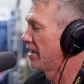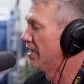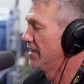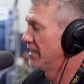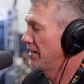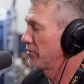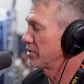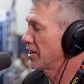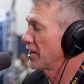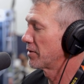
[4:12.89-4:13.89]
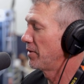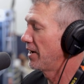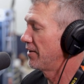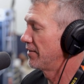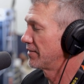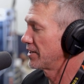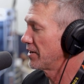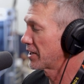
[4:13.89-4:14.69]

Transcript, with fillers: And then we talked about, you know,